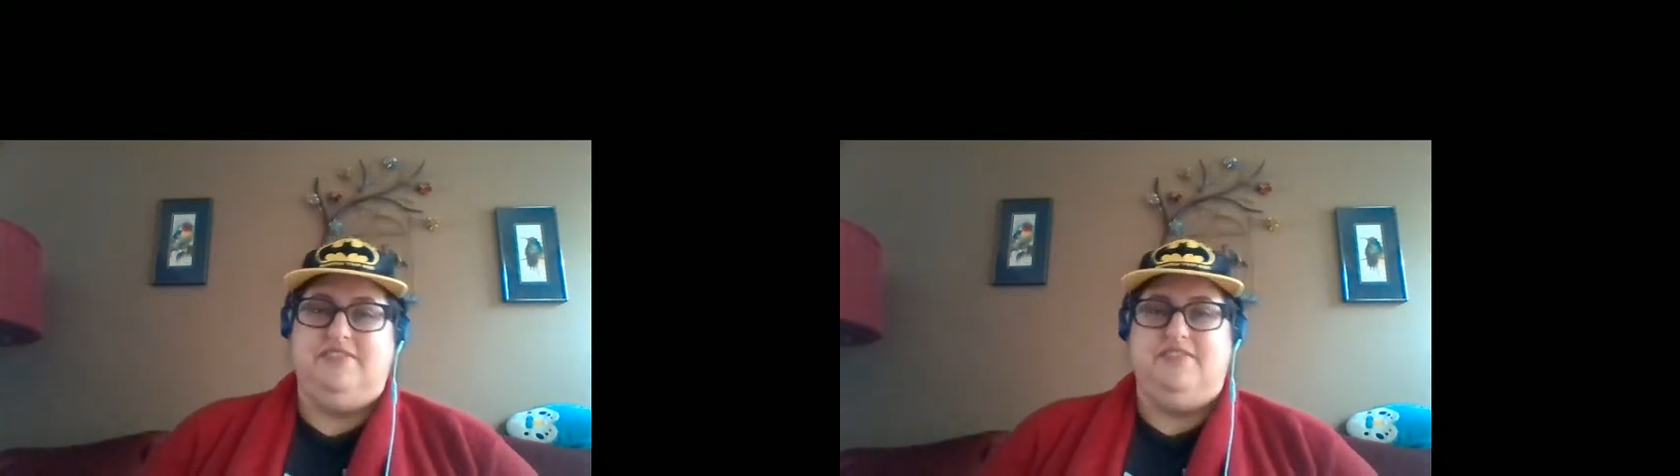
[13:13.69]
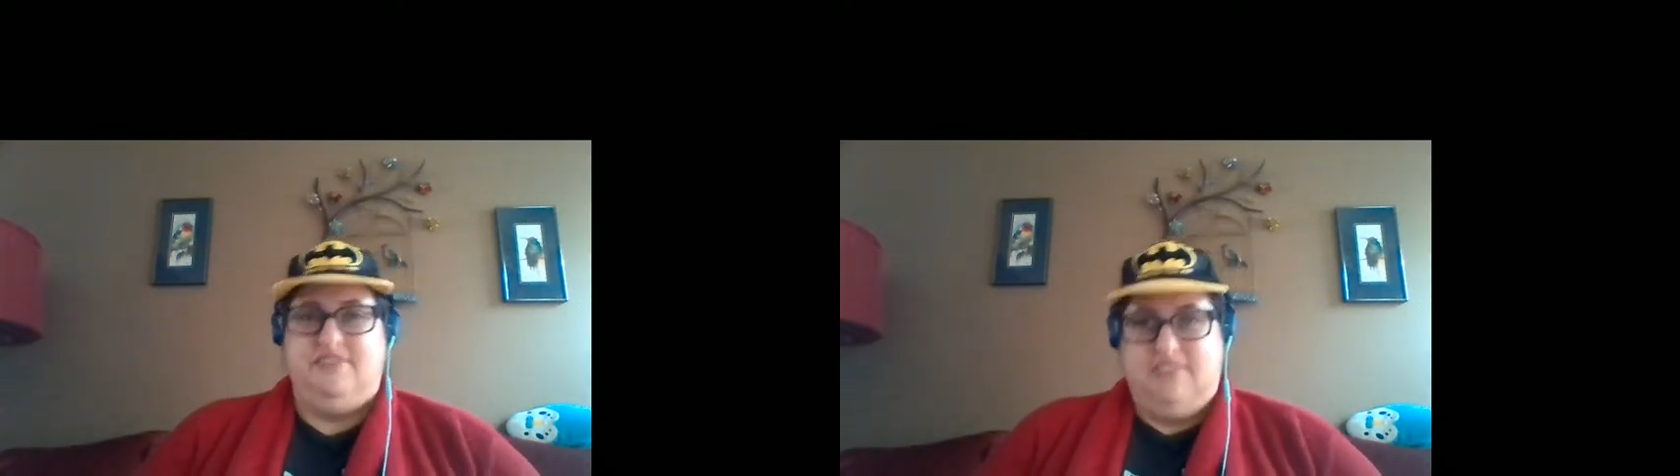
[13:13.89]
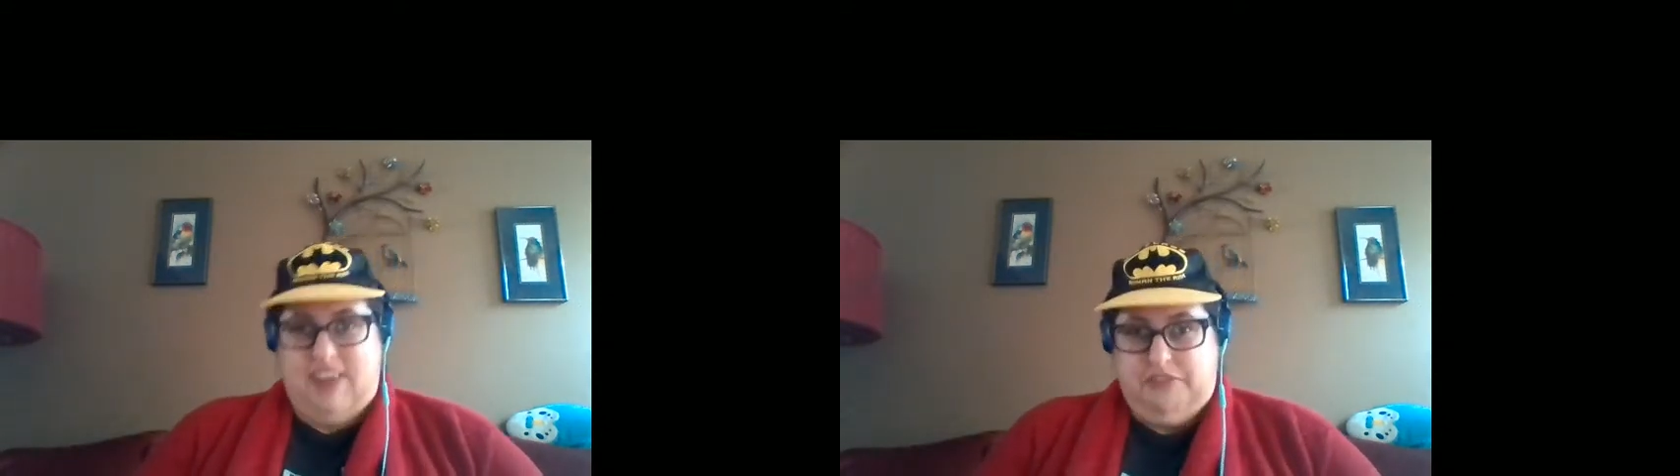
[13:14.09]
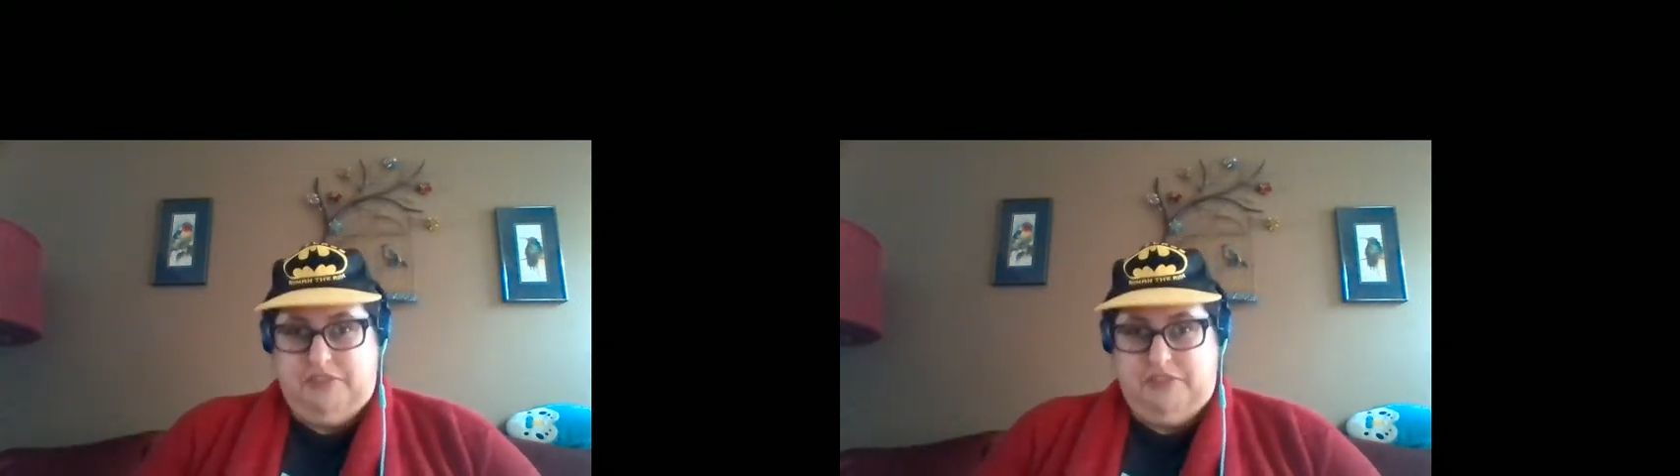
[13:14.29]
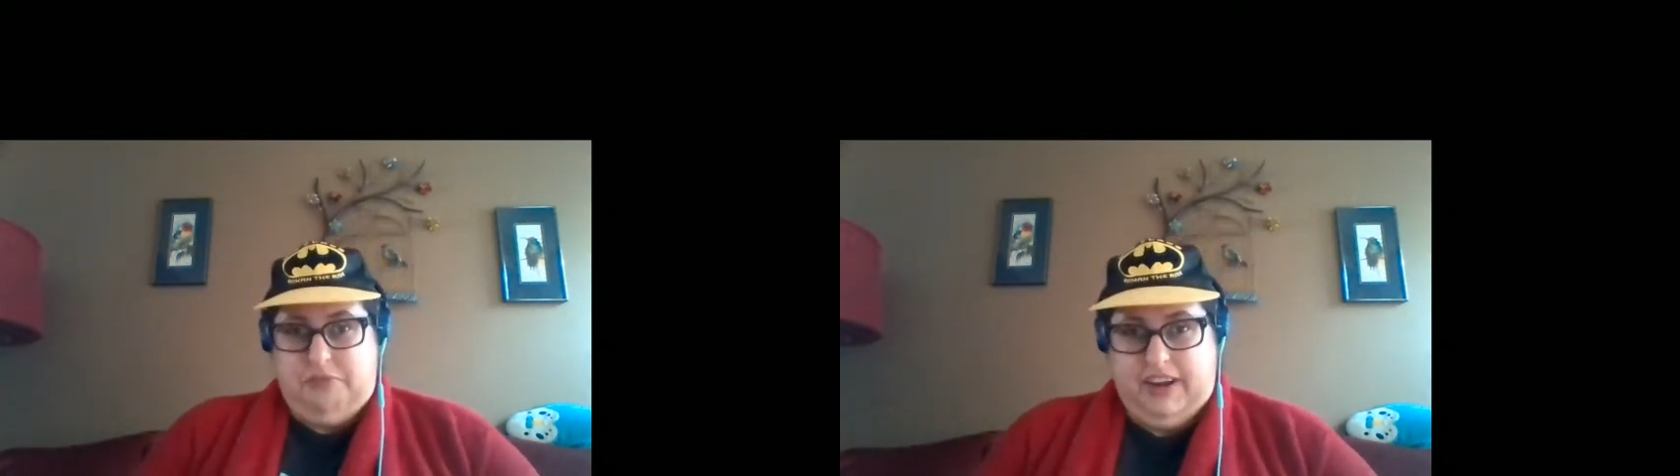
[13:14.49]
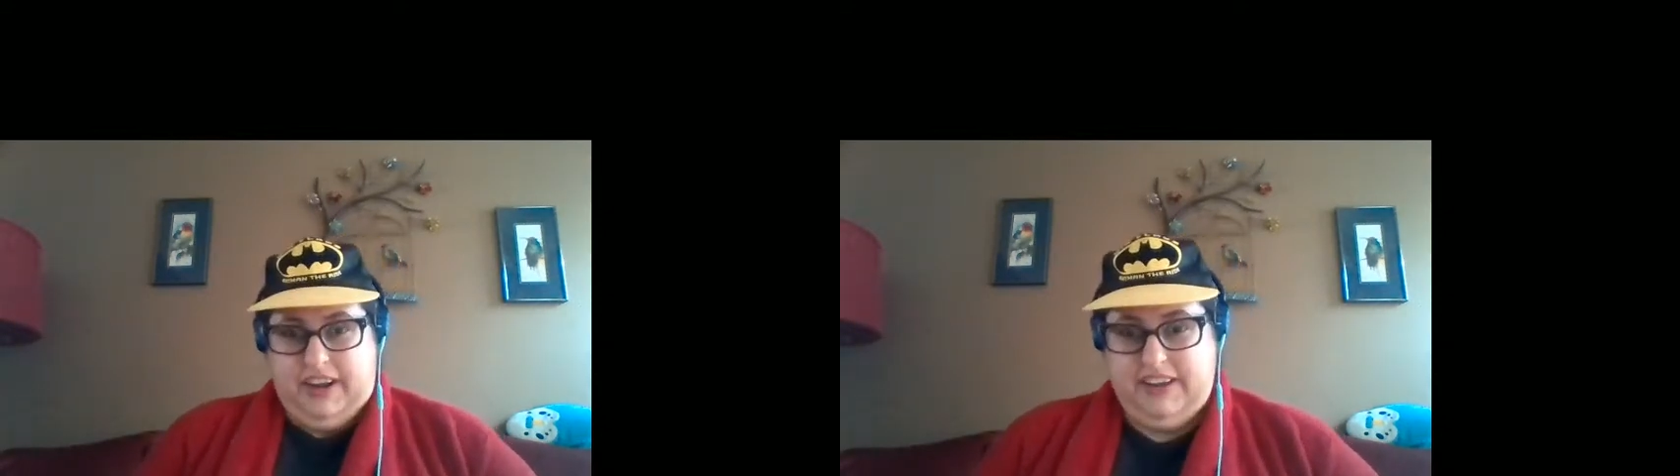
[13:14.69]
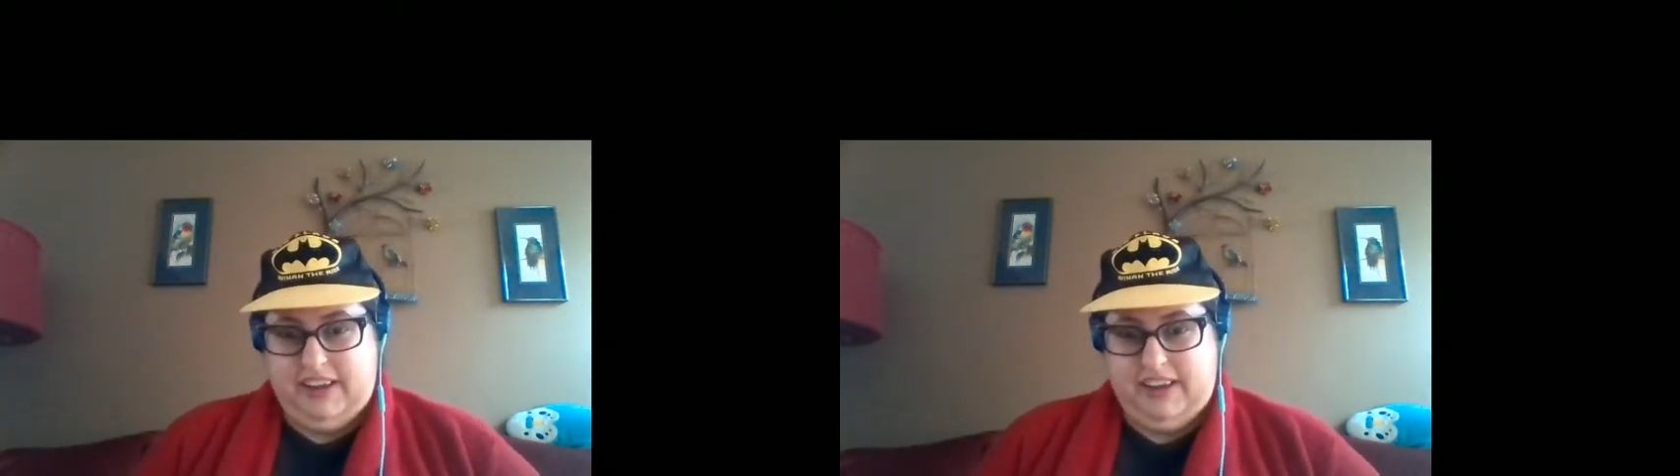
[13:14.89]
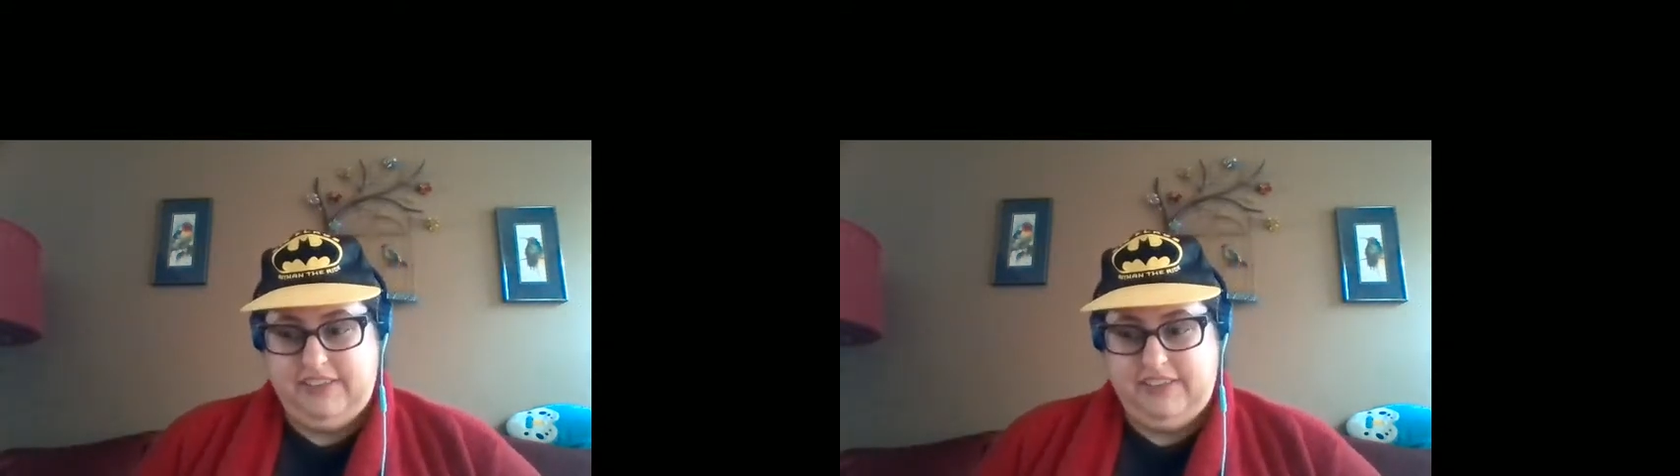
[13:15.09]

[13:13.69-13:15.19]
as one can attest.